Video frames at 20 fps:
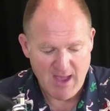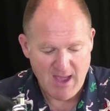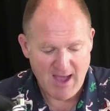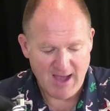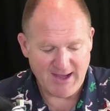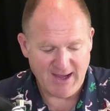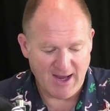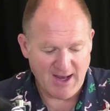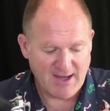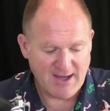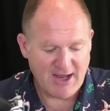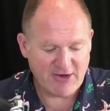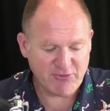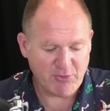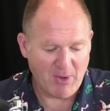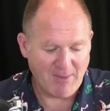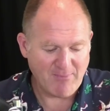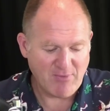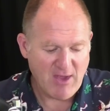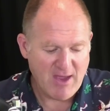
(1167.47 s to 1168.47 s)
Okay, next
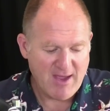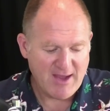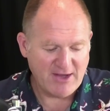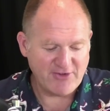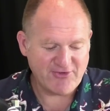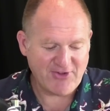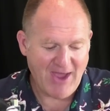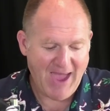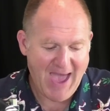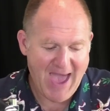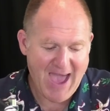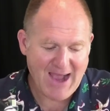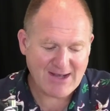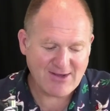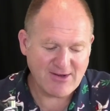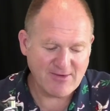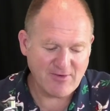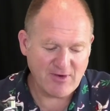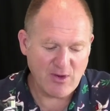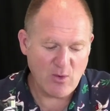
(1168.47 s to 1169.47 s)
one is to
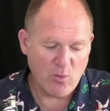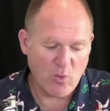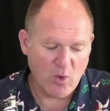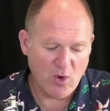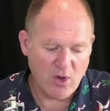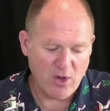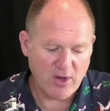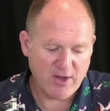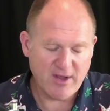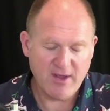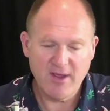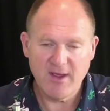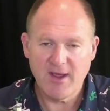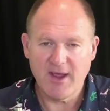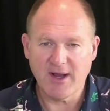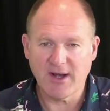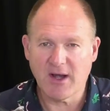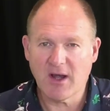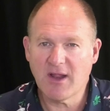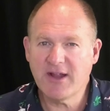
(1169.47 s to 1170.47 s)
actively work
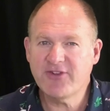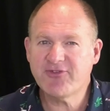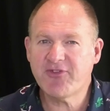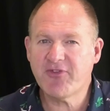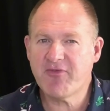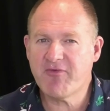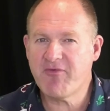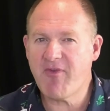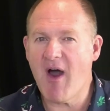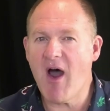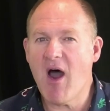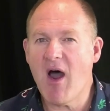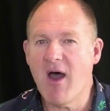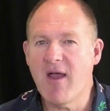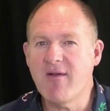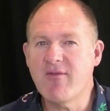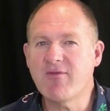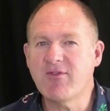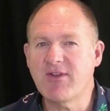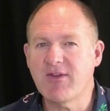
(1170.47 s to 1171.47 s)
at least
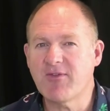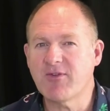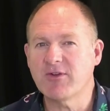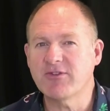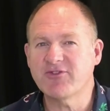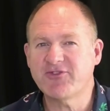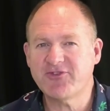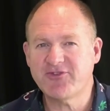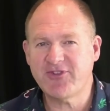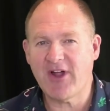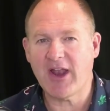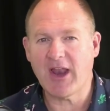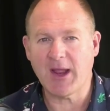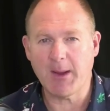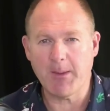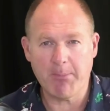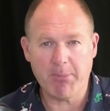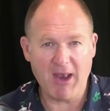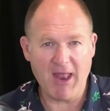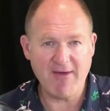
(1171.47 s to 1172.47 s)
five different
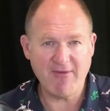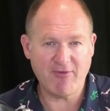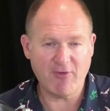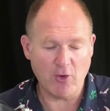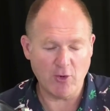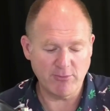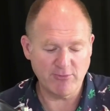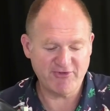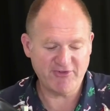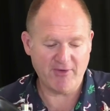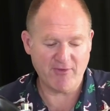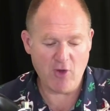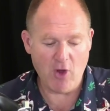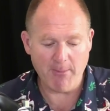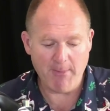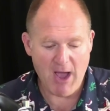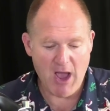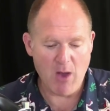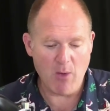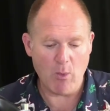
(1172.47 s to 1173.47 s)
selling platforms. So I've got
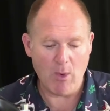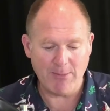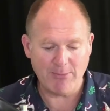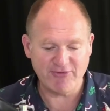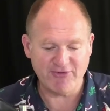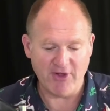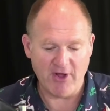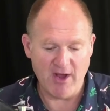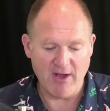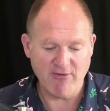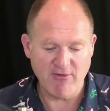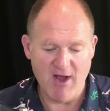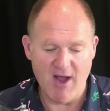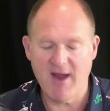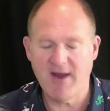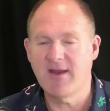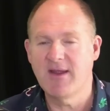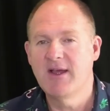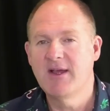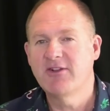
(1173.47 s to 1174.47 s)
my own website,
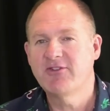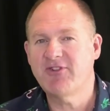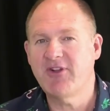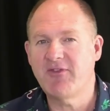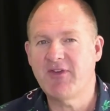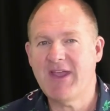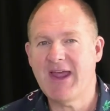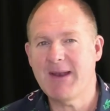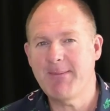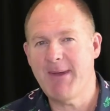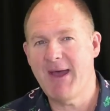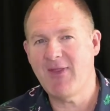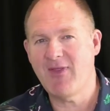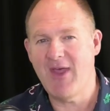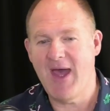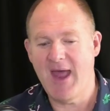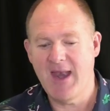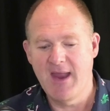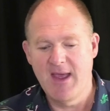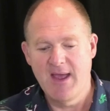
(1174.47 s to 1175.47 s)
right? So forget about
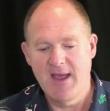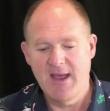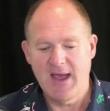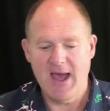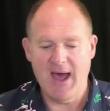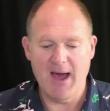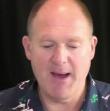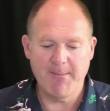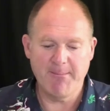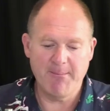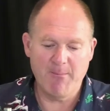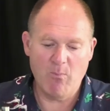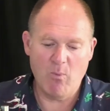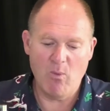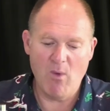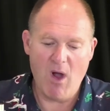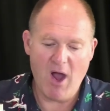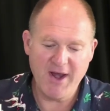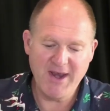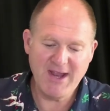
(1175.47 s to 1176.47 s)
that. Um,
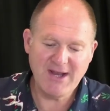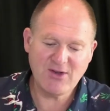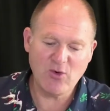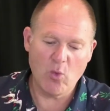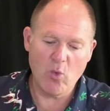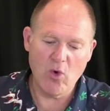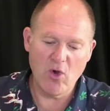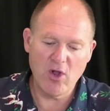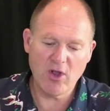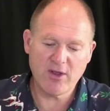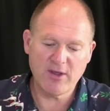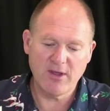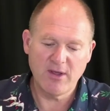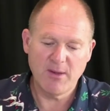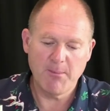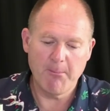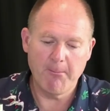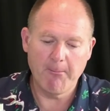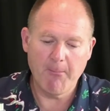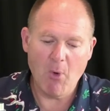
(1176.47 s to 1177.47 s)
I need to work
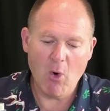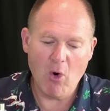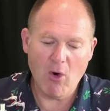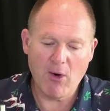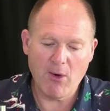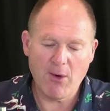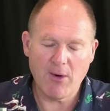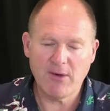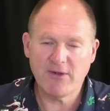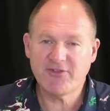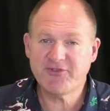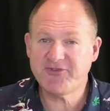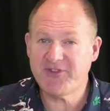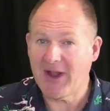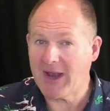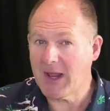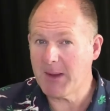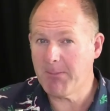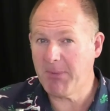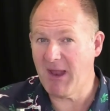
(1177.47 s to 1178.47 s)
more
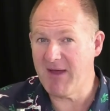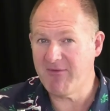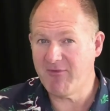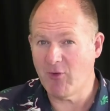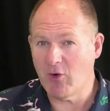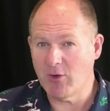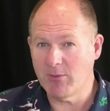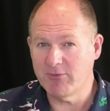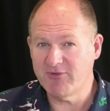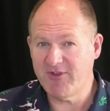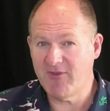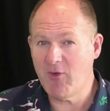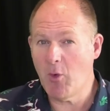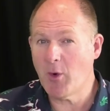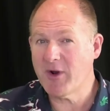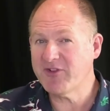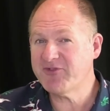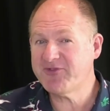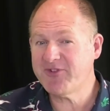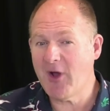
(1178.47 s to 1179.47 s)
selling platforms. If you
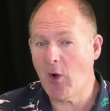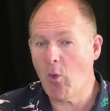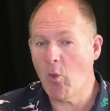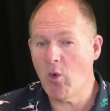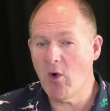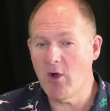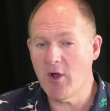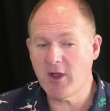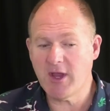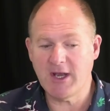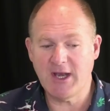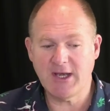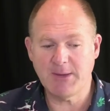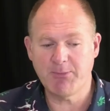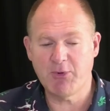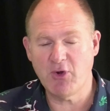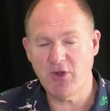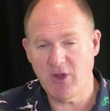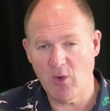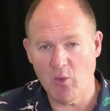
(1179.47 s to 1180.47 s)
want to sell work, you need to
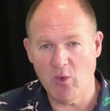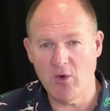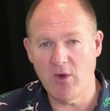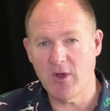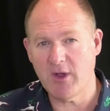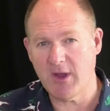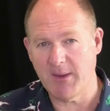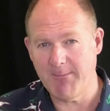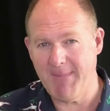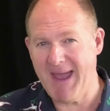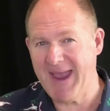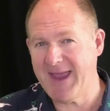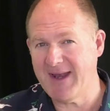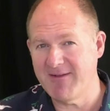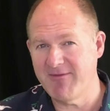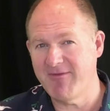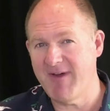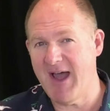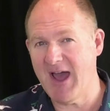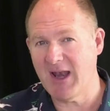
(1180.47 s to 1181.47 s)
put your work and make it
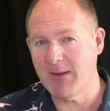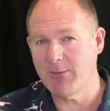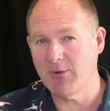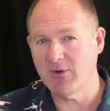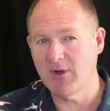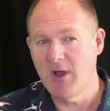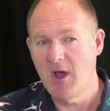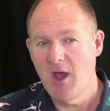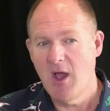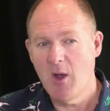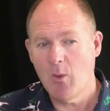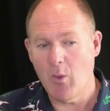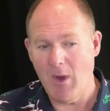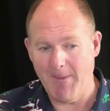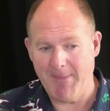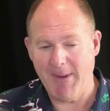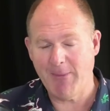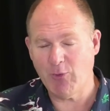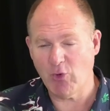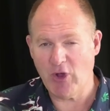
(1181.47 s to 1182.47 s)
available where
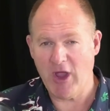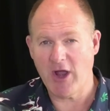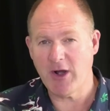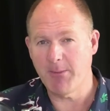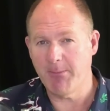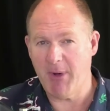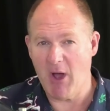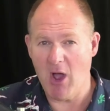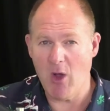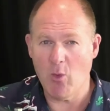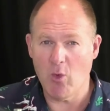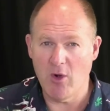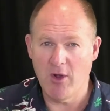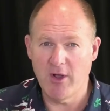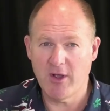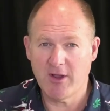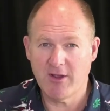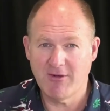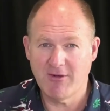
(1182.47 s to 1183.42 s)
people go to buy work,